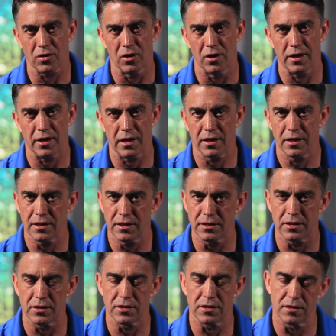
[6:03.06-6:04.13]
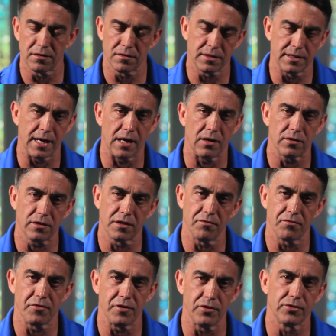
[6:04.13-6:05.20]
on it in their doubt,
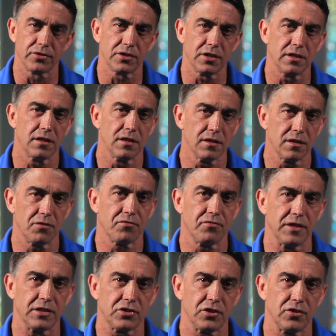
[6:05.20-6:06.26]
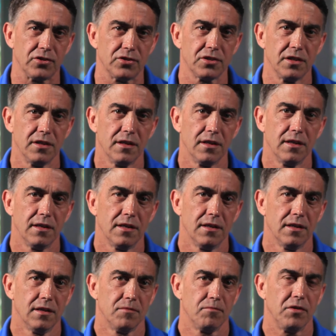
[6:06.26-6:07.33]
confusion, their fissures,
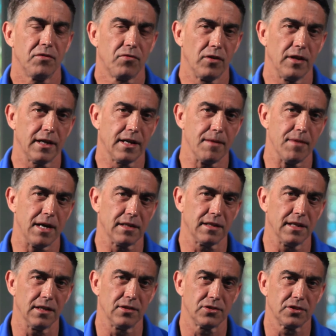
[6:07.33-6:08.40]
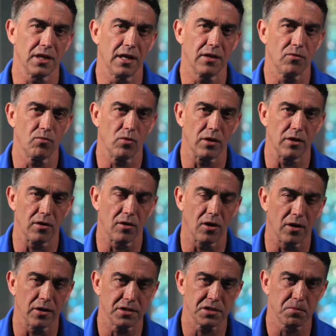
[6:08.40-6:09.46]
before they came out the other side where their
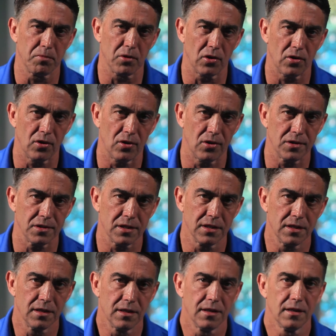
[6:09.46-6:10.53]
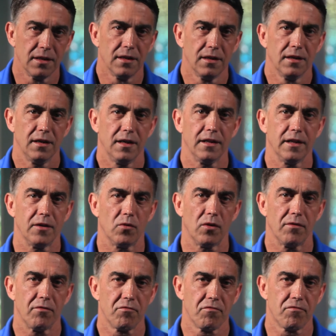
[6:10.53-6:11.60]
hearts burned and they were
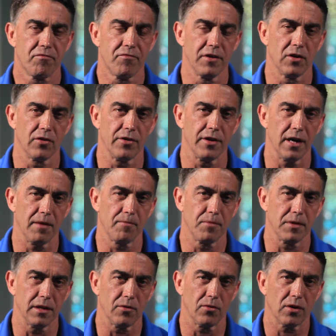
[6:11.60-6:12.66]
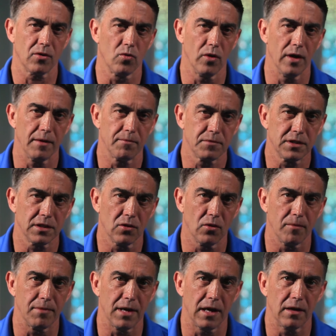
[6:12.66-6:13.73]
filled up and they were equipped to go
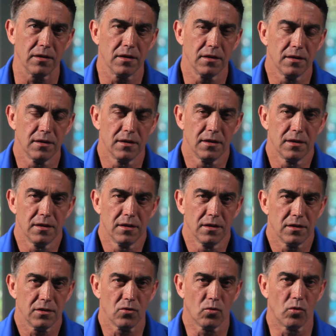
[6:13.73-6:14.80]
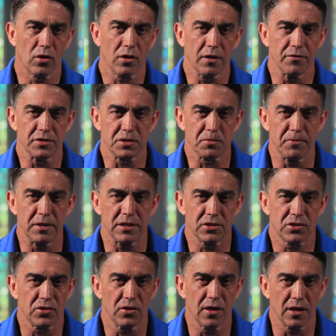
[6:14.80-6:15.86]
about the work of his
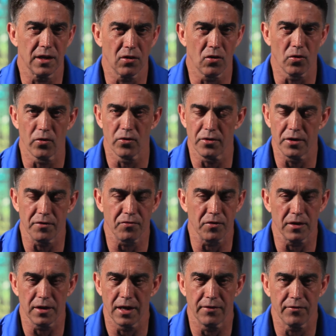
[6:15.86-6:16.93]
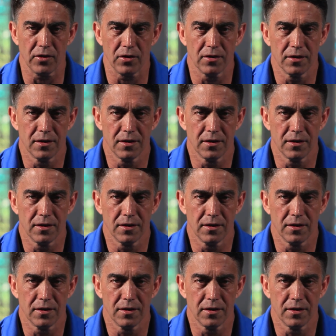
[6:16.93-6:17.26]
ministry on a whole different level.